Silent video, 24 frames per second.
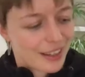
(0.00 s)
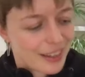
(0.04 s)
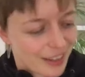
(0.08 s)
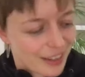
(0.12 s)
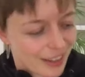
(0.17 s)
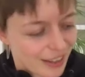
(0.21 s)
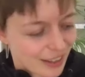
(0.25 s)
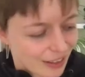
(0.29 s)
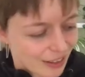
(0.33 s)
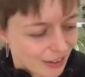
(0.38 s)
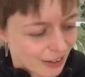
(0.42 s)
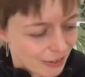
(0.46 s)

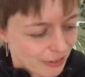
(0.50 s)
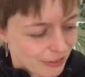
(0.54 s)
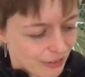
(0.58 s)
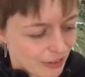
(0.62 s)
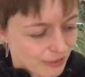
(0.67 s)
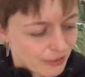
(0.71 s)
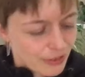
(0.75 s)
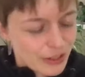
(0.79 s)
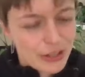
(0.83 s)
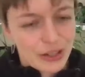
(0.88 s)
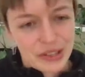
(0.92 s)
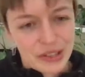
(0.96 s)

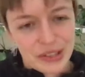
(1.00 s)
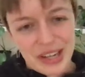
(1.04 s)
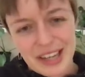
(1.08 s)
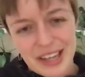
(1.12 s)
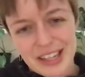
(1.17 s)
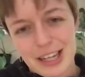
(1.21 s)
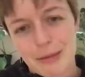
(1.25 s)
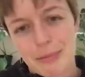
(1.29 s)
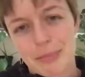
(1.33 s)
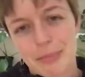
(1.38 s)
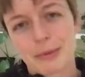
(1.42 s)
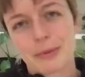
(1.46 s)
if you
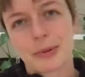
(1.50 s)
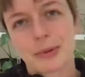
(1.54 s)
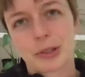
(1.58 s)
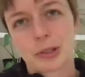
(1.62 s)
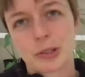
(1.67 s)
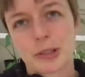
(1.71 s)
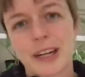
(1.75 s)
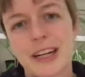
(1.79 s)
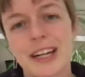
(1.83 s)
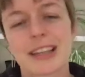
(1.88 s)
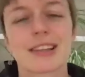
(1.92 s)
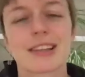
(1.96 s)
end up
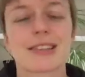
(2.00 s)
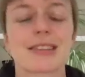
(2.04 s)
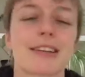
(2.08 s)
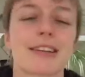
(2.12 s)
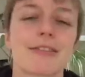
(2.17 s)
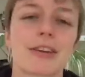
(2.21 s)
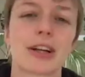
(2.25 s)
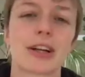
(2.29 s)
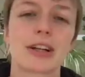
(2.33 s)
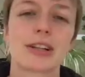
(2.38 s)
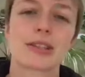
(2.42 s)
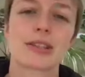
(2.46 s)
creating this
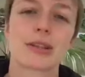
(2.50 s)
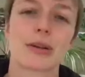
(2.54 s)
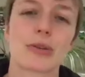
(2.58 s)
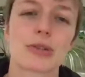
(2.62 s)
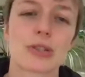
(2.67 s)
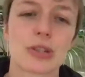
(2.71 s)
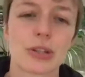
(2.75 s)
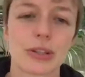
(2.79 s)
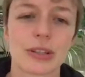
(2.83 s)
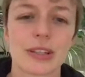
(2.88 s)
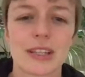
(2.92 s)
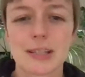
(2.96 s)
like very
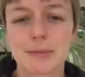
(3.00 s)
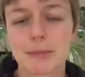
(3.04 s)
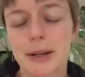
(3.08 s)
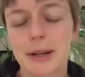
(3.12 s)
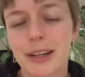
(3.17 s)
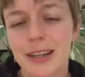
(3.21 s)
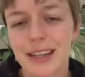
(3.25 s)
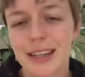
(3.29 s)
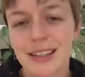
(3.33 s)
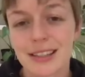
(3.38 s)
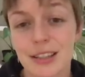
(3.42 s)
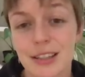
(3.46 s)
social
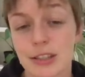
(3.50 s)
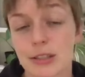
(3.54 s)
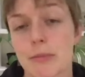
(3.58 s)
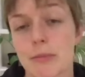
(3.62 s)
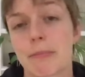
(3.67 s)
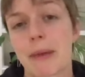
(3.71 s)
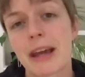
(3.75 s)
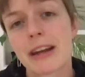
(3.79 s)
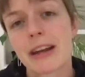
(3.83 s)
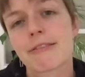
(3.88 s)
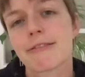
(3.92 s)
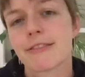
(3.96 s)
experience, there's a
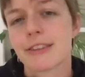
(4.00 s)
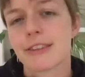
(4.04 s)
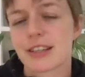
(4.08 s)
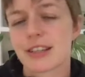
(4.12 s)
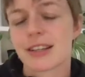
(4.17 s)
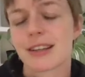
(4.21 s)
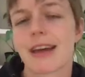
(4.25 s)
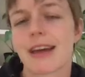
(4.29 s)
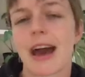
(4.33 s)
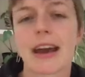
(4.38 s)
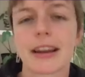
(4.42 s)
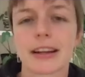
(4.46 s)
benefit
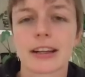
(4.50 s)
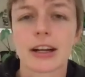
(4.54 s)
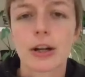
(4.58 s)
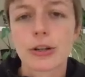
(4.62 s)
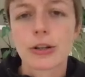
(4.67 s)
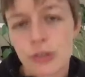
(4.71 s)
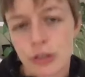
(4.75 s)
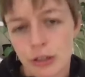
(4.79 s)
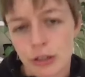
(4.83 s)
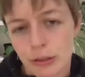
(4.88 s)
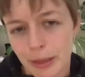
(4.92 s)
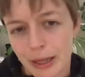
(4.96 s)
to that, a
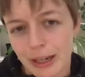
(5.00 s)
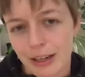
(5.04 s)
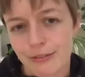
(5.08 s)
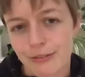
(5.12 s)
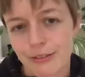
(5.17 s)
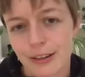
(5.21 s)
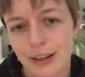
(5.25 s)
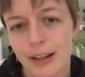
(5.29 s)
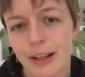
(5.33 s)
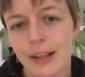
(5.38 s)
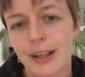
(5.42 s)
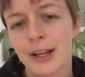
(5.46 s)
cultural
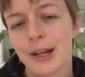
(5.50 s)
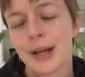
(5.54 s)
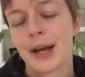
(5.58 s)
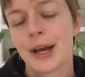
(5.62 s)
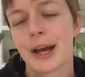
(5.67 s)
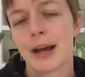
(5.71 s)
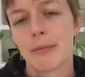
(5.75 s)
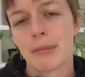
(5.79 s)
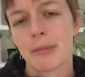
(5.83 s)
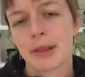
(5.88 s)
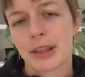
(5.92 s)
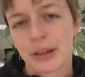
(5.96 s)
benefit.
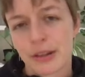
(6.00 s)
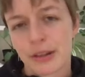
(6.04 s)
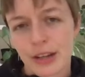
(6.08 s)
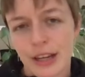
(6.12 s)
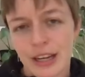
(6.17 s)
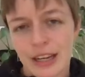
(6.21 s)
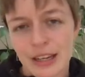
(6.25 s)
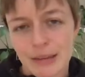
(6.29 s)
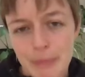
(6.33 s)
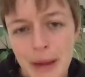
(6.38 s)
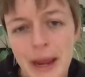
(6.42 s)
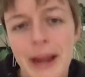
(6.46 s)
But there,
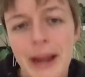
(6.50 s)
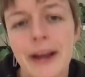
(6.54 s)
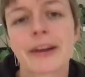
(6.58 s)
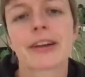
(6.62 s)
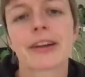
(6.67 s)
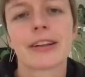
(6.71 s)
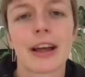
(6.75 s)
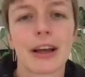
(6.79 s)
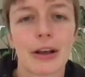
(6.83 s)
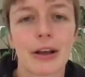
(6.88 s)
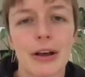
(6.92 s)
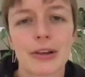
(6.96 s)
in
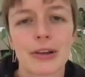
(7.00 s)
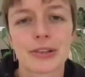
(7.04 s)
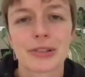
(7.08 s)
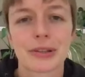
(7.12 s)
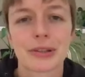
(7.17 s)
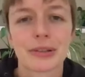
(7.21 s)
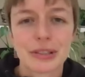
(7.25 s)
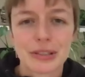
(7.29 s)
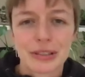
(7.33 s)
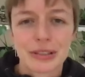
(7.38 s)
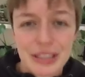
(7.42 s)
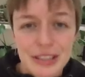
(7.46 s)
parallel, also
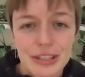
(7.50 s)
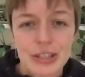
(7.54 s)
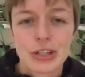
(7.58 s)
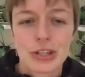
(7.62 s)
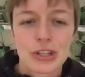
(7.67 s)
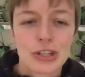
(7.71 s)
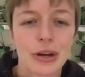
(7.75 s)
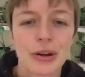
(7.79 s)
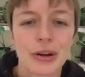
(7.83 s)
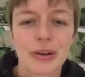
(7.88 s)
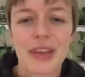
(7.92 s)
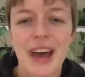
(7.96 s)
you need to
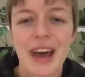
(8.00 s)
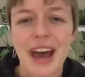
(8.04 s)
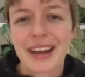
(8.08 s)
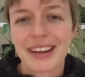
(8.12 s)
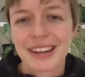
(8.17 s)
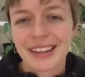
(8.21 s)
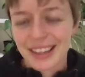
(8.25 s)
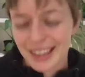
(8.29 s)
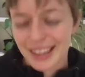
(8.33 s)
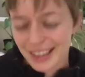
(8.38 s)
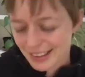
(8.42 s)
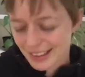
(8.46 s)
show that
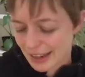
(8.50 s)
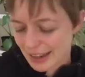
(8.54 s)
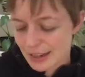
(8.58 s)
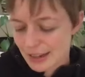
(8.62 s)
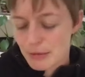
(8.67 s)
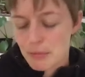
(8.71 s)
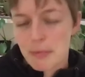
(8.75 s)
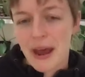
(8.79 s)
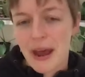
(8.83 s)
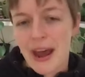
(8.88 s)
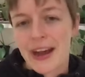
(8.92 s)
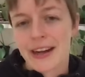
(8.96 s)

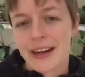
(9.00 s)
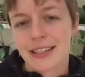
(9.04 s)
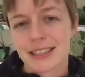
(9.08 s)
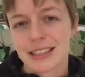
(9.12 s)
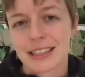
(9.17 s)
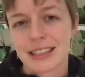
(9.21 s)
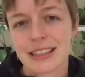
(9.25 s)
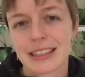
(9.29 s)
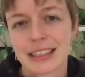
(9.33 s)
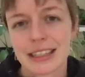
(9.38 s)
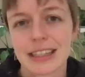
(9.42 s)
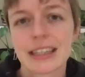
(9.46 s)
impact,
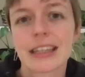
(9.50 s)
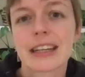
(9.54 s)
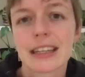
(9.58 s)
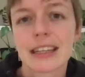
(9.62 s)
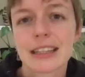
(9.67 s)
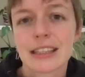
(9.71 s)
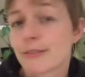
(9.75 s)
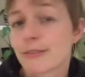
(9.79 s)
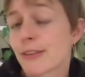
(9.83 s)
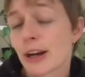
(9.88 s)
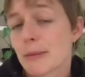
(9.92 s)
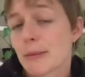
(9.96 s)
and I think
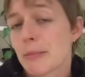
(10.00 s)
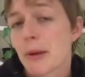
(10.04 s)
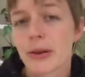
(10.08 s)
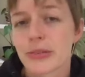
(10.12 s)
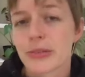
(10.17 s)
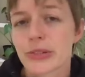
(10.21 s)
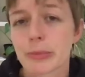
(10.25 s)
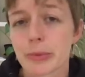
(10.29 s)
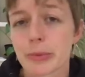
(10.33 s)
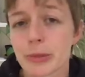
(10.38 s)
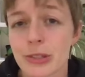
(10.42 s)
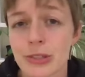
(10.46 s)
it's very
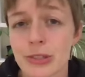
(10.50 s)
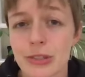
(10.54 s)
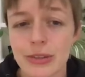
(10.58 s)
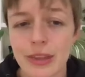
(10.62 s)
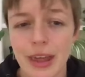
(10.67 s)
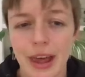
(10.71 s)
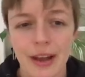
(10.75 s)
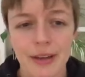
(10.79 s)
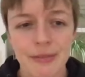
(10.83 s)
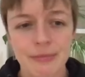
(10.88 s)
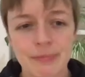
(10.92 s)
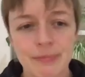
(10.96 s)
possible to do
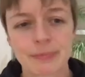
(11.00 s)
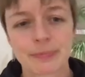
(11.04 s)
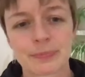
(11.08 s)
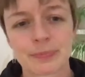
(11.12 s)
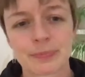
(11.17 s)
that.